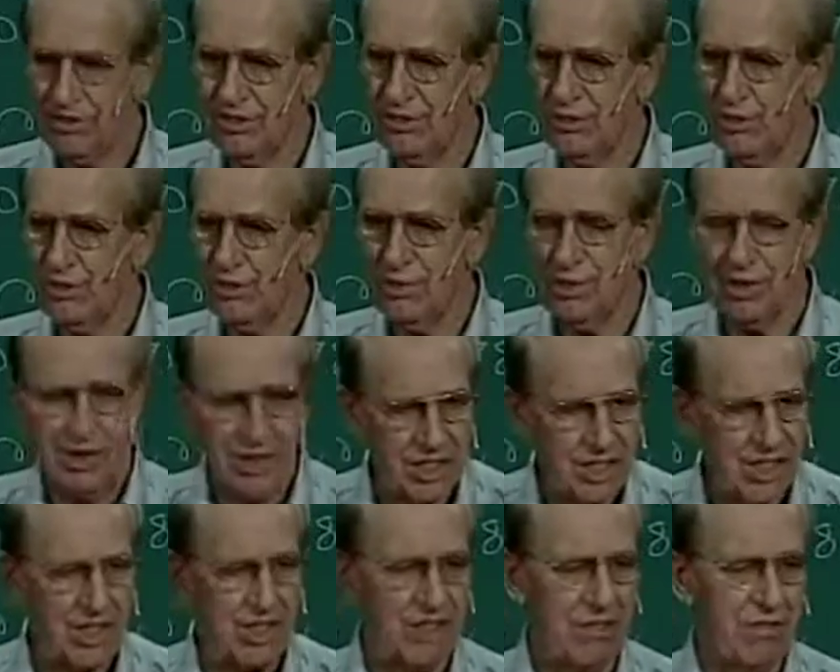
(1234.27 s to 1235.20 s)
to
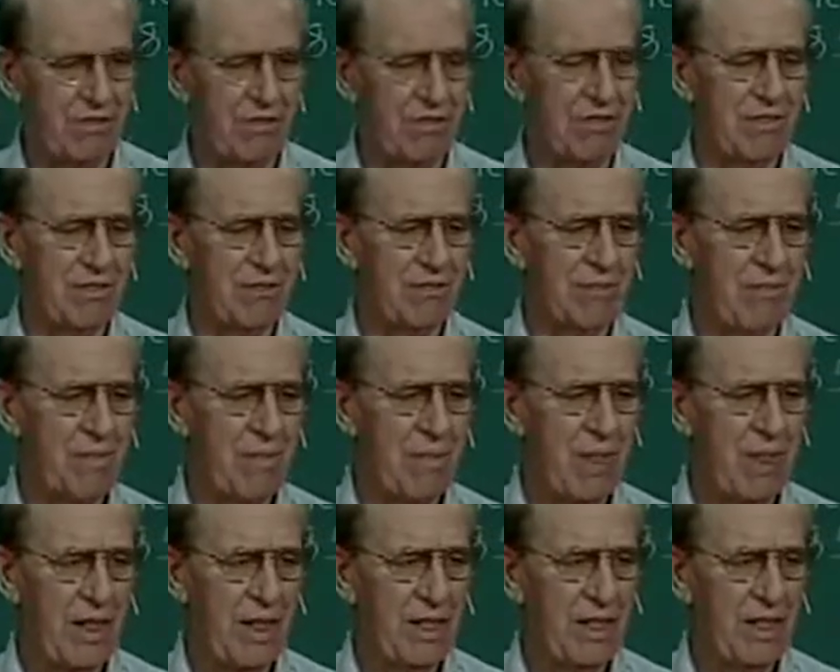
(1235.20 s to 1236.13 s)
believe.
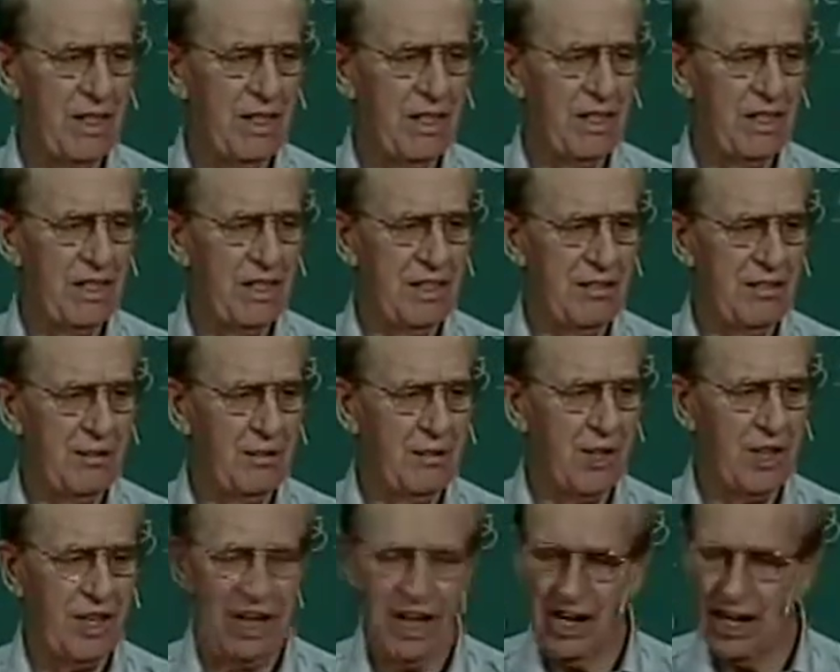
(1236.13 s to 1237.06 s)

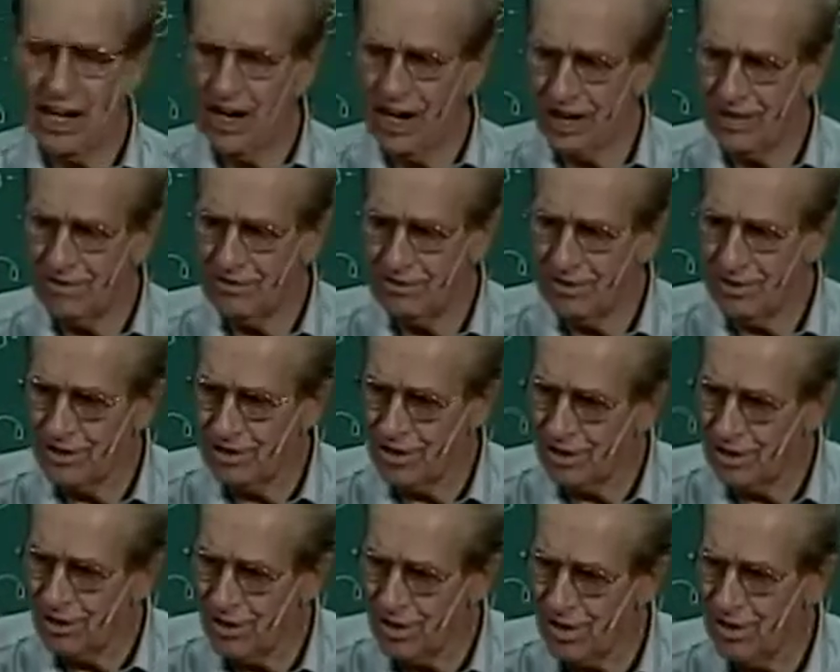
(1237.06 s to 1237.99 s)
We have to
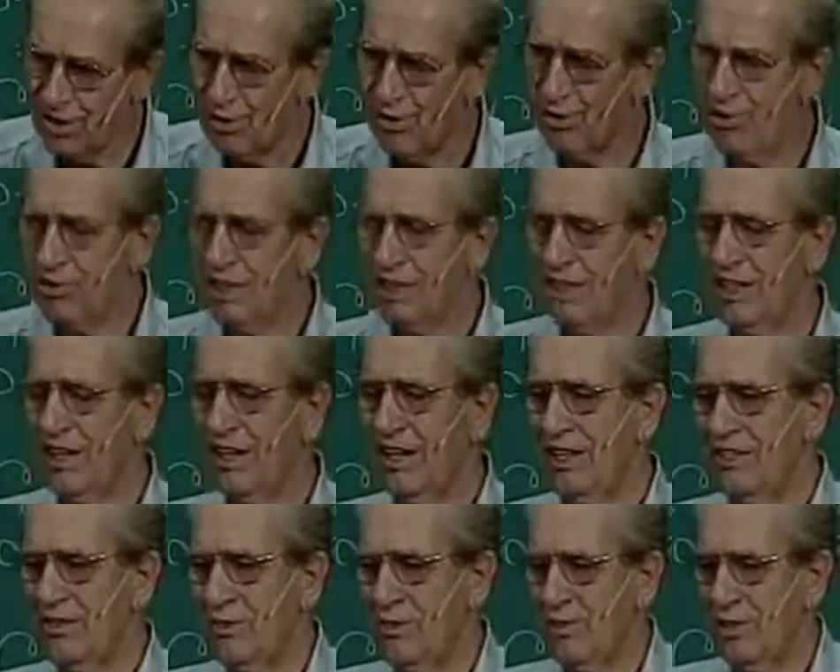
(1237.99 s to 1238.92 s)
know what
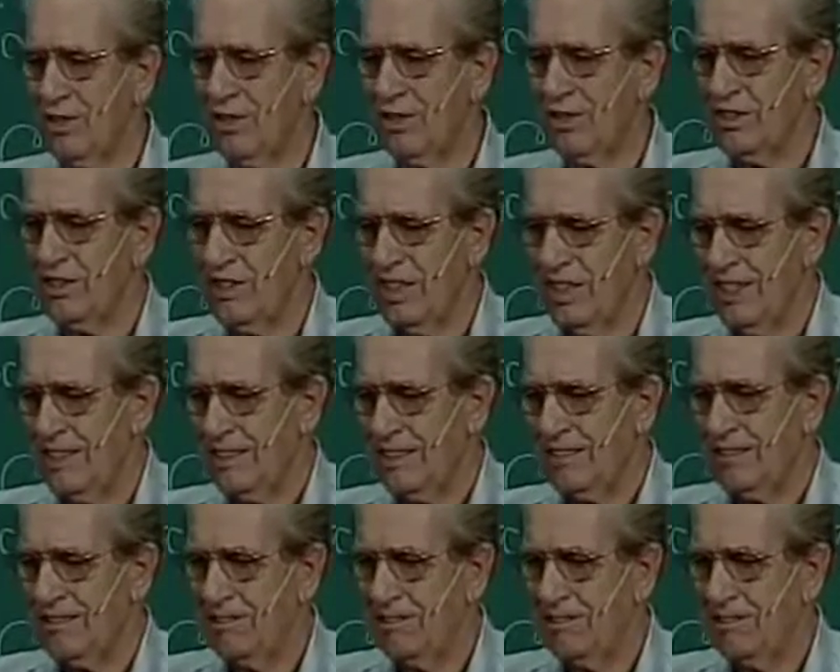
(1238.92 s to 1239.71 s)
God's Word says.